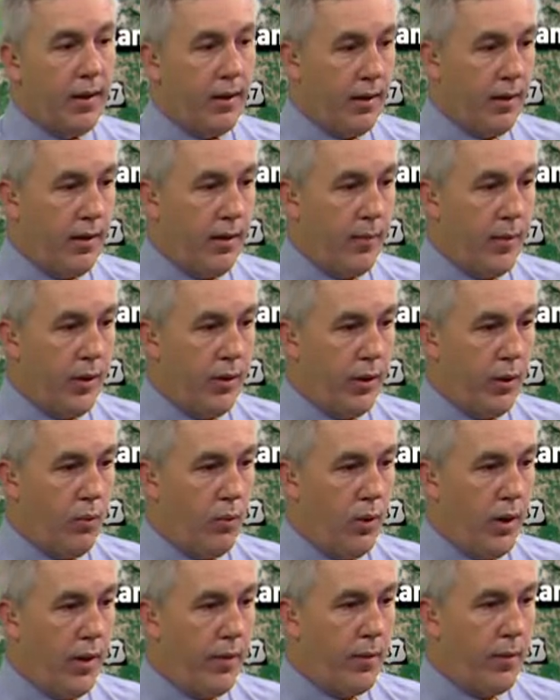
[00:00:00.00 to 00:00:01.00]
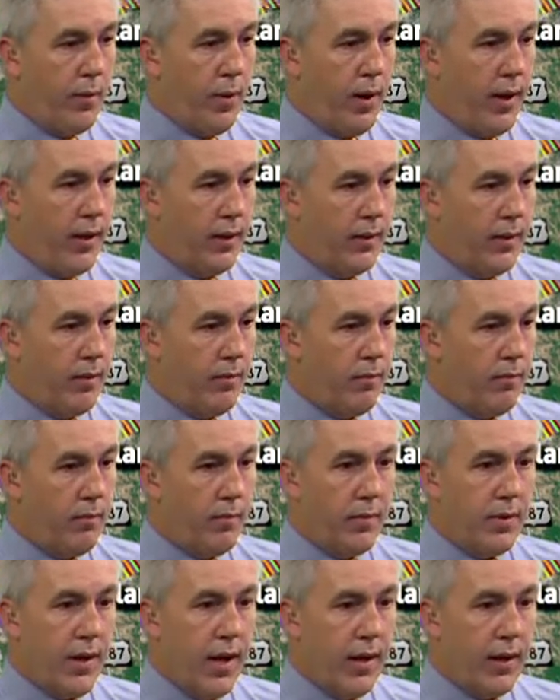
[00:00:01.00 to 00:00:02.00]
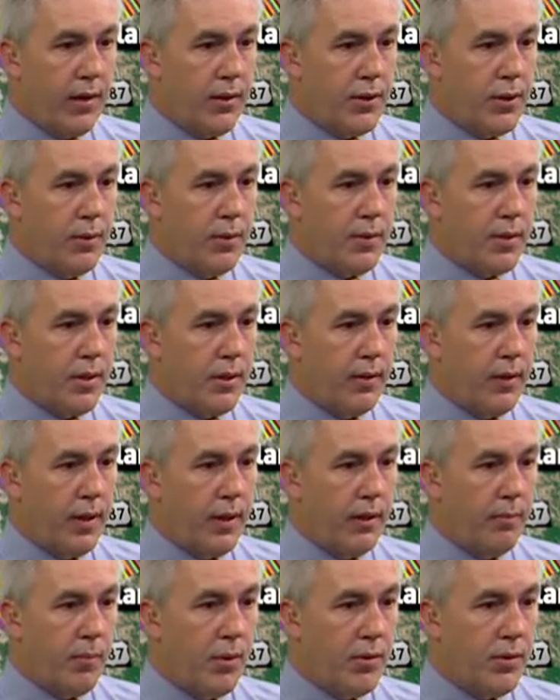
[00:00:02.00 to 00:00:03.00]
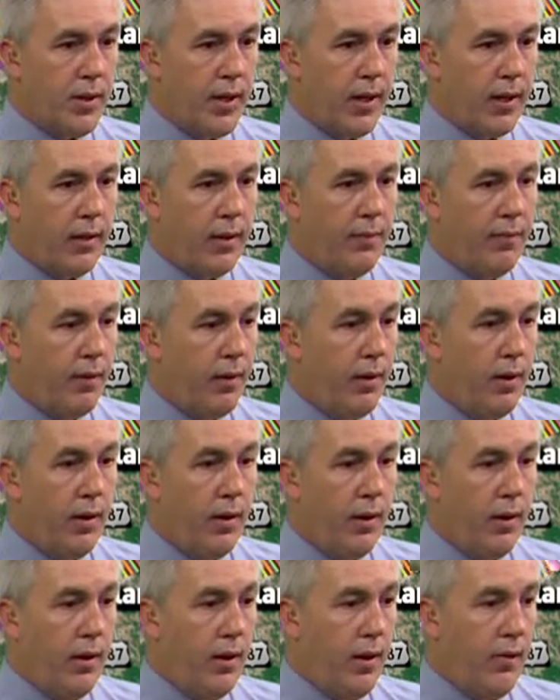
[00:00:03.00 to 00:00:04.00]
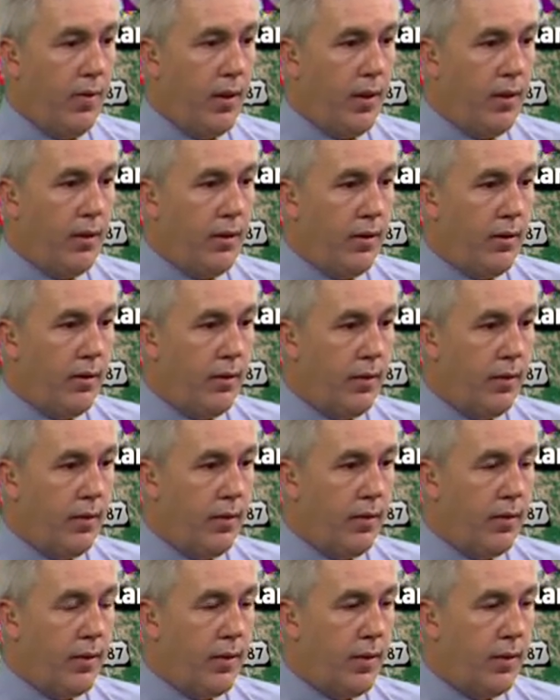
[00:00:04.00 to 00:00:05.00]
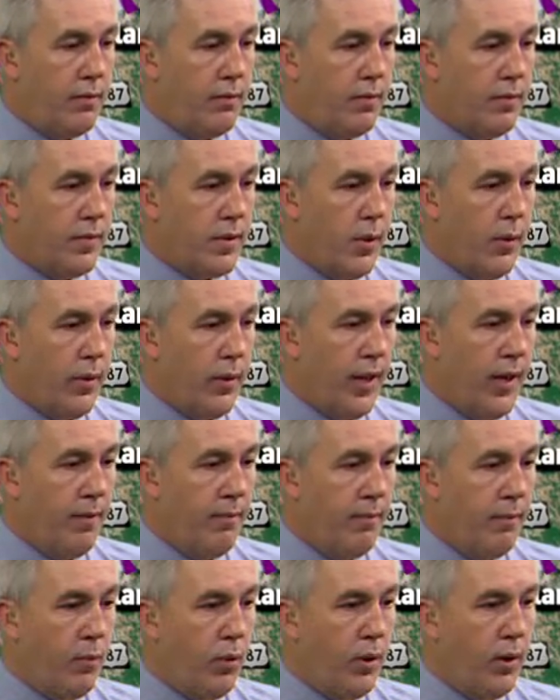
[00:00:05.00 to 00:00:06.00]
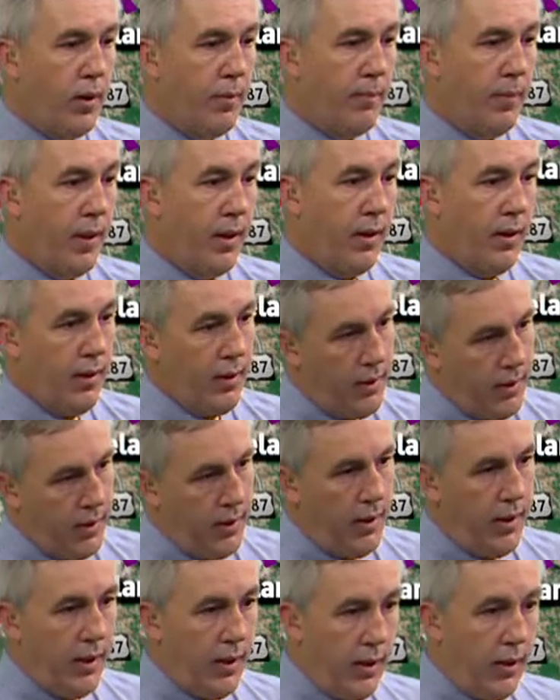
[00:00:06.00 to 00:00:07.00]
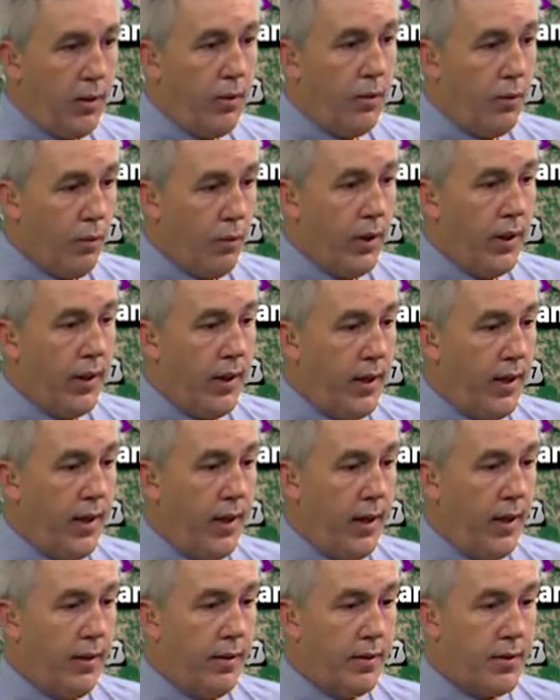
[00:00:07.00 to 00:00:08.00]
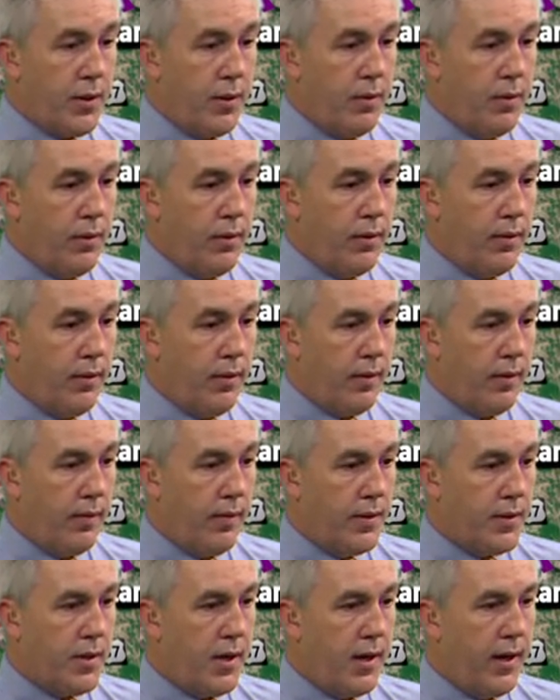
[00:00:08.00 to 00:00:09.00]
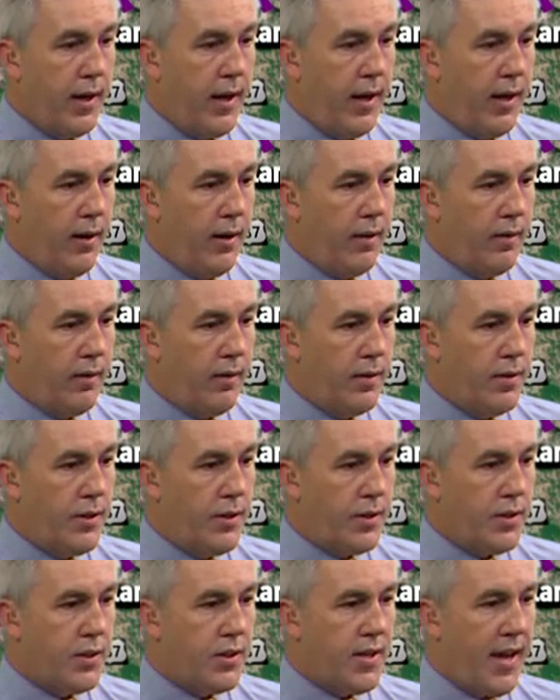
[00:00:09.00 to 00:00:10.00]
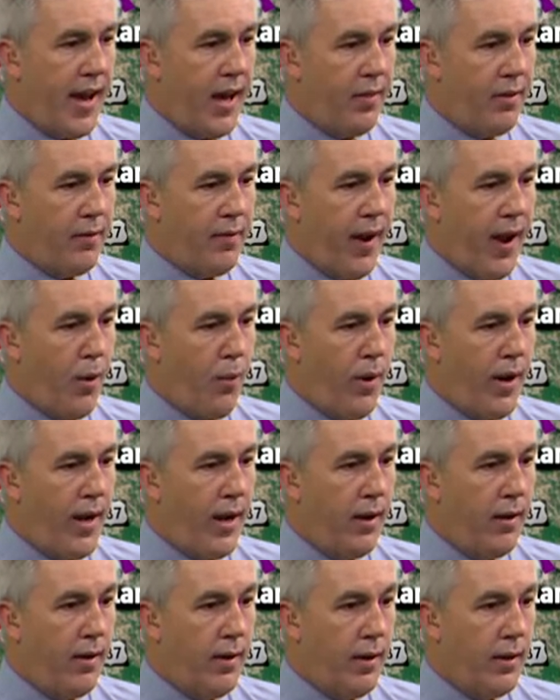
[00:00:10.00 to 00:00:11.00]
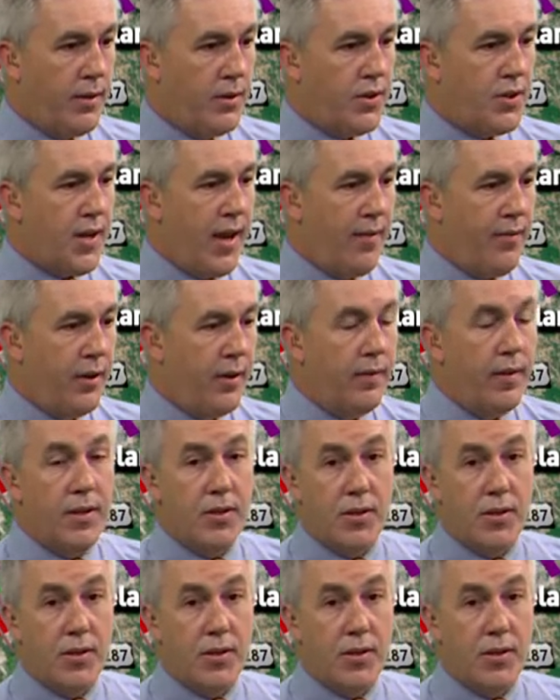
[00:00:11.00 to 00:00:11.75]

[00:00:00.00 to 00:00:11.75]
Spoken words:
going to look at one other product that's not going to show us anything most likely. And then, so again, we're really, yeah, so this area here just south of Highway 7. This